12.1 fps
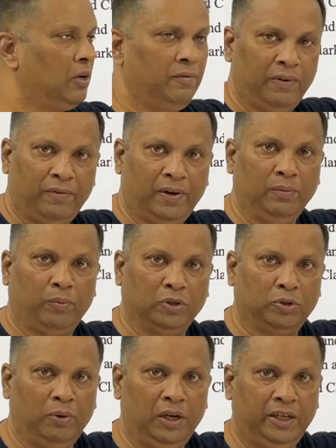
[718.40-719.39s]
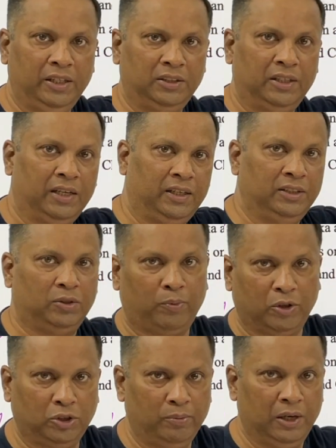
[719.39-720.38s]
of different possibilities that is
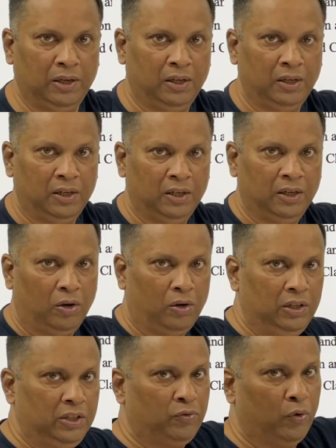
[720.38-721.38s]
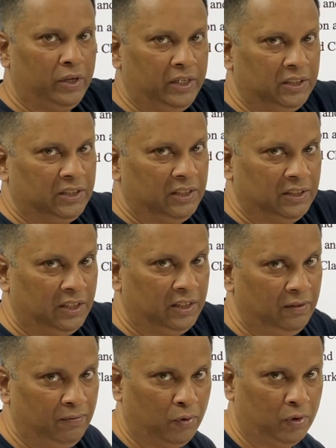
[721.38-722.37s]
possible. All these 4 kids can sit in
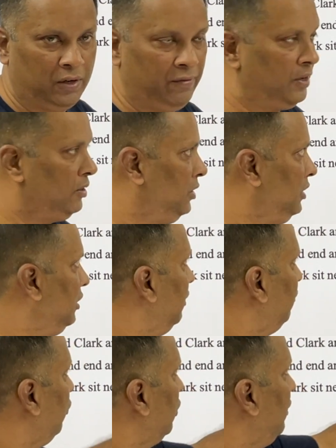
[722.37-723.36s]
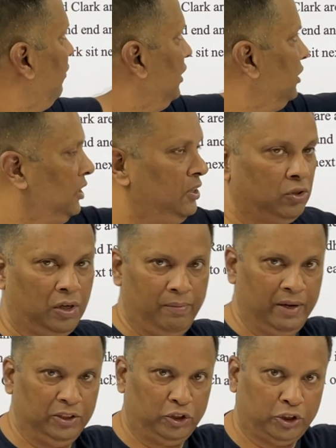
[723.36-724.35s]
the 4 different seats on a
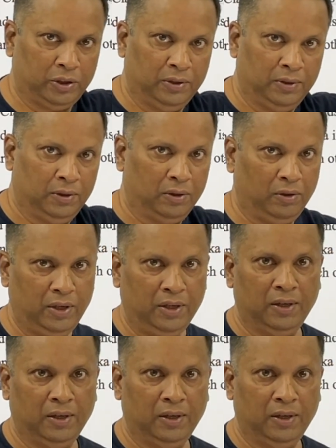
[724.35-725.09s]
bench. Okay.